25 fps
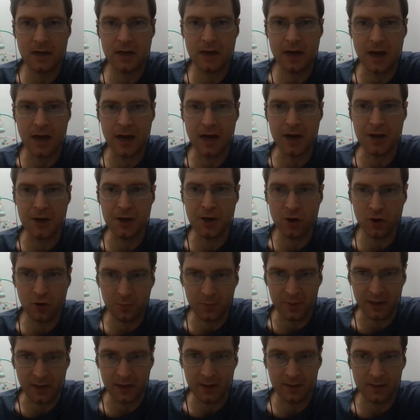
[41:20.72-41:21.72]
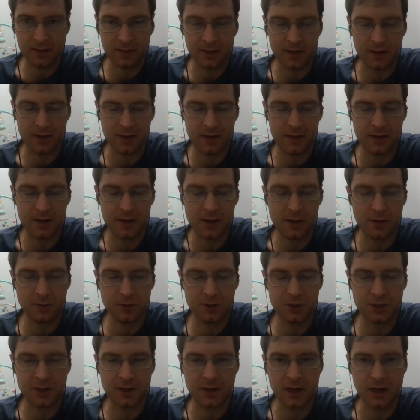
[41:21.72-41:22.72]
anomie, the
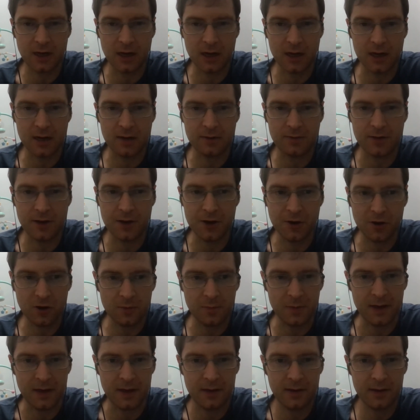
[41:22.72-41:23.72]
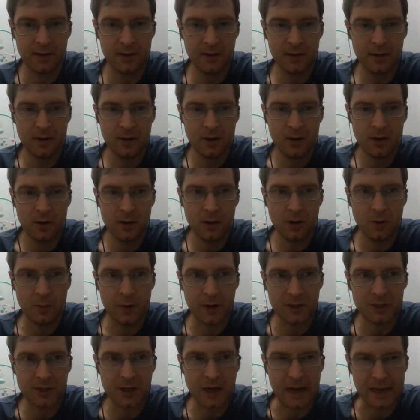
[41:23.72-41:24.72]
notion of anomie,
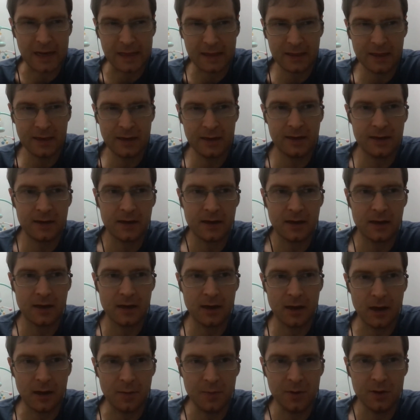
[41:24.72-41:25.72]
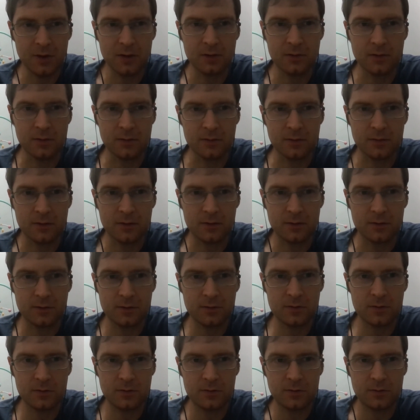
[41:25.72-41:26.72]
which I think Emil
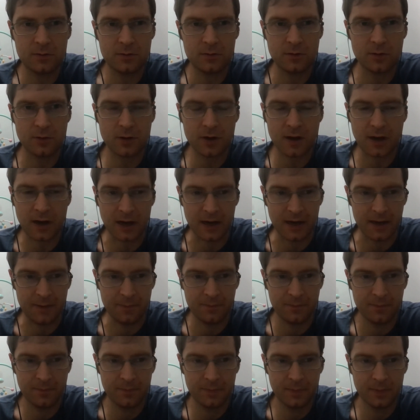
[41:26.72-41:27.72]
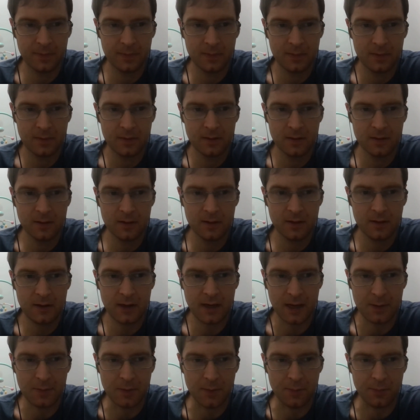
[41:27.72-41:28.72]
Durkheim
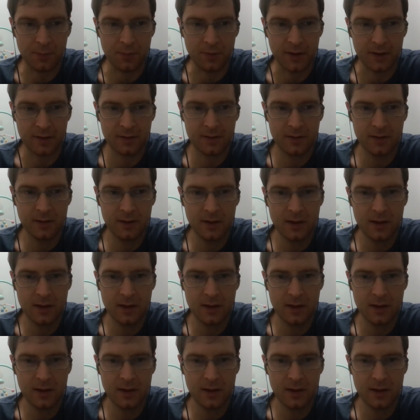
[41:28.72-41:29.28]
came up with,